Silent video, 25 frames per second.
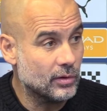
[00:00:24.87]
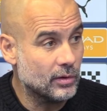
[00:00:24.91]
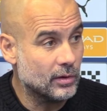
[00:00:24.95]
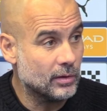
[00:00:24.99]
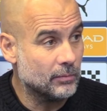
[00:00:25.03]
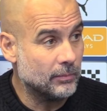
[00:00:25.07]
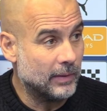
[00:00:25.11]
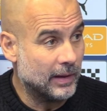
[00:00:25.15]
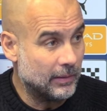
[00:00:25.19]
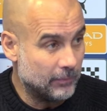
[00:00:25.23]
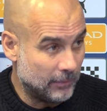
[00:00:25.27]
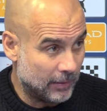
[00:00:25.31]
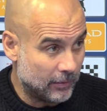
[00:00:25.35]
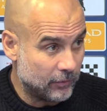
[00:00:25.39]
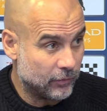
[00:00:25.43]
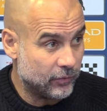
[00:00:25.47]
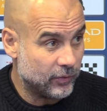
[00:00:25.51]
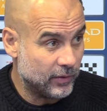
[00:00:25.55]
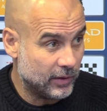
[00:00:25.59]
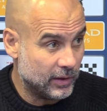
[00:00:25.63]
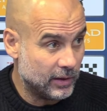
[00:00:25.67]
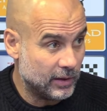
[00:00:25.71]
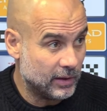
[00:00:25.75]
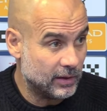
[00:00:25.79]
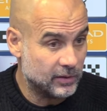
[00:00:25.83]
My
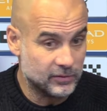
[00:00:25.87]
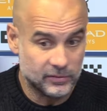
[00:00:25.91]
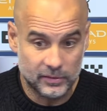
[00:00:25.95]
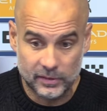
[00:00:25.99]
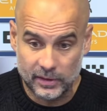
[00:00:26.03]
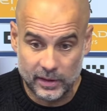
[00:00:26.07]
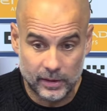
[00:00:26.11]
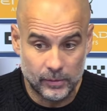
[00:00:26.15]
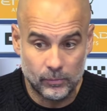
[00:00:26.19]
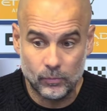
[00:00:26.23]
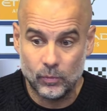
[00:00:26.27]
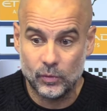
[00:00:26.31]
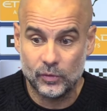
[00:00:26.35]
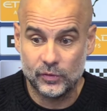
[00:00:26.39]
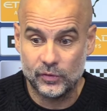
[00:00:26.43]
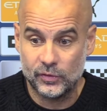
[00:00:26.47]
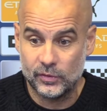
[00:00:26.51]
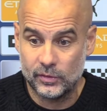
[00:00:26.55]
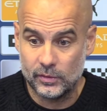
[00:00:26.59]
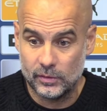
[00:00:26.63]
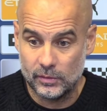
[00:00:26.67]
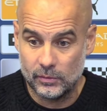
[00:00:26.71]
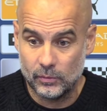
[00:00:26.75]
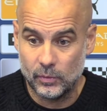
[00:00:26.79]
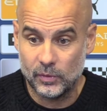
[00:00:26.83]
feeling is the game was
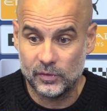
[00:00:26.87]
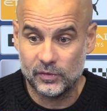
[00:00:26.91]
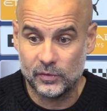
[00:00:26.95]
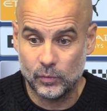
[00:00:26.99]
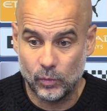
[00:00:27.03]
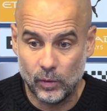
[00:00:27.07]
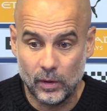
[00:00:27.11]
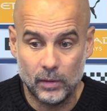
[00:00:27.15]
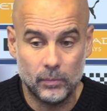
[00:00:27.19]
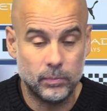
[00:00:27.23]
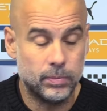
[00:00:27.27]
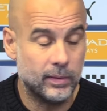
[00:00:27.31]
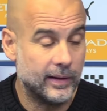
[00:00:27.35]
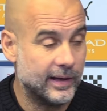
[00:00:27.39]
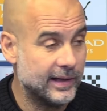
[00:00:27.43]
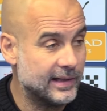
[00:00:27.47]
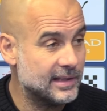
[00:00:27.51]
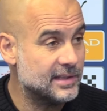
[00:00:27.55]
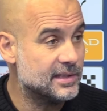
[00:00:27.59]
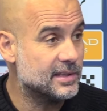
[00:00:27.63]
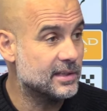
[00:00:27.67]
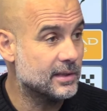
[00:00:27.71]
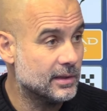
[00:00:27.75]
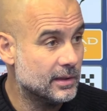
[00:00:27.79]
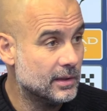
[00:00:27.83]
well
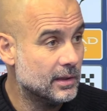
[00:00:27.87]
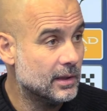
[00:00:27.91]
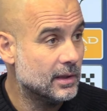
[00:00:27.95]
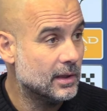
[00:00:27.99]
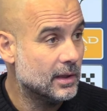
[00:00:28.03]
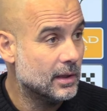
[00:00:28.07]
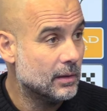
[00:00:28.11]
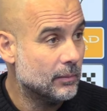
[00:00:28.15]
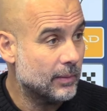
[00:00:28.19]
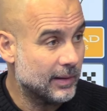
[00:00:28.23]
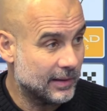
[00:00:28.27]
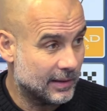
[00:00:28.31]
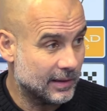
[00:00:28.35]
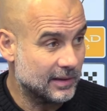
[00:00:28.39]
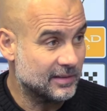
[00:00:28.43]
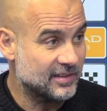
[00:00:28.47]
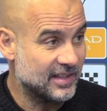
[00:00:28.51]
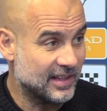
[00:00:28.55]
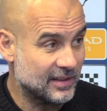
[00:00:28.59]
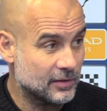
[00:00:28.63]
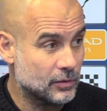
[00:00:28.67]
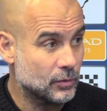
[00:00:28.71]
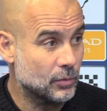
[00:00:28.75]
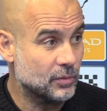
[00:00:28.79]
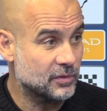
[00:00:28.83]
played, but the
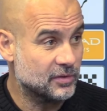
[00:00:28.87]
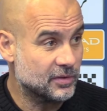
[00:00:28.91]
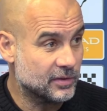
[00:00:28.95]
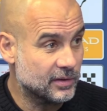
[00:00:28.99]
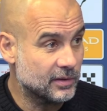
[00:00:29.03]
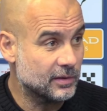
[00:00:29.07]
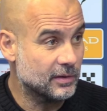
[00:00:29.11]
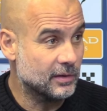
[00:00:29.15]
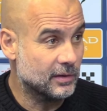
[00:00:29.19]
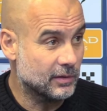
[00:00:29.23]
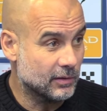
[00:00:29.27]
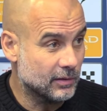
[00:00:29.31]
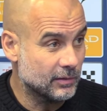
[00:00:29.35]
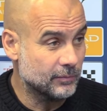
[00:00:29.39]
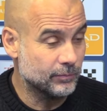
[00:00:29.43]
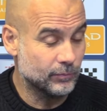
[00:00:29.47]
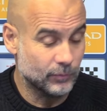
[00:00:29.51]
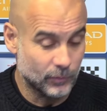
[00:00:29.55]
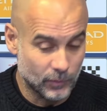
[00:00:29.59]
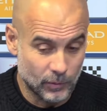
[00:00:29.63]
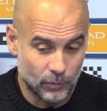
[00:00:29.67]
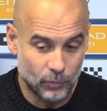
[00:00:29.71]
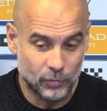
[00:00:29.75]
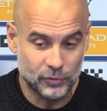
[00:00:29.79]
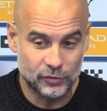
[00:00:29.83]
chance
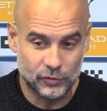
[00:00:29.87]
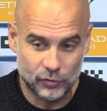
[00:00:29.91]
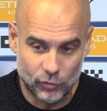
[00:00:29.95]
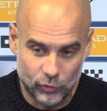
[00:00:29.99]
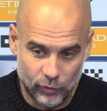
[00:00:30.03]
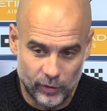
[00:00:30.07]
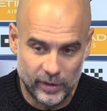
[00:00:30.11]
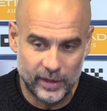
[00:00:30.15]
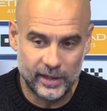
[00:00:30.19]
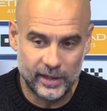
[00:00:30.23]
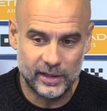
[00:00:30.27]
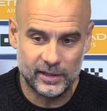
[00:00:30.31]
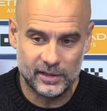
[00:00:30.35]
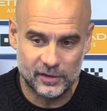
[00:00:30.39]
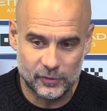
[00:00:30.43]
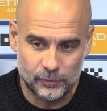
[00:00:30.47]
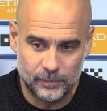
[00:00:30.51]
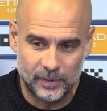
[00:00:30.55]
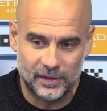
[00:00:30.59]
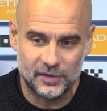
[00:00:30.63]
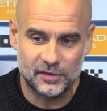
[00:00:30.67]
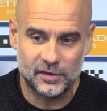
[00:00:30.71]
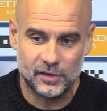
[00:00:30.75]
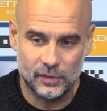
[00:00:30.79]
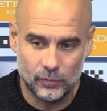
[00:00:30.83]
was created,
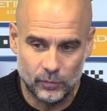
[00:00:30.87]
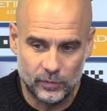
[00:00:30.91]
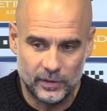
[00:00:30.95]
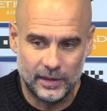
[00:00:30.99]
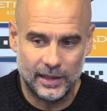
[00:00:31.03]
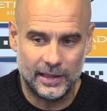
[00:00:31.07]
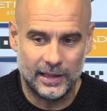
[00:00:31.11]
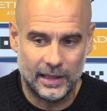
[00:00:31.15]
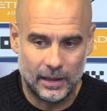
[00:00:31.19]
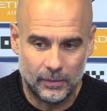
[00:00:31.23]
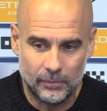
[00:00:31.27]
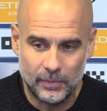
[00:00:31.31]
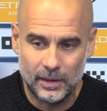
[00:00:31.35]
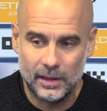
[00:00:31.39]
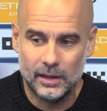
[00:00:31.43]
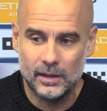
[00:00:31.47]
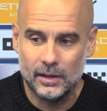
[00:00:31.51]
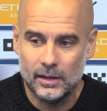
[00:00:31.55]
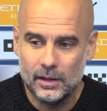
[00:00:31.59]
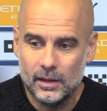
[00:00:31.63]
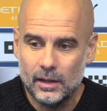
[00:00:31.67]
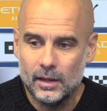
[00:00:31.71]
especially with Adama,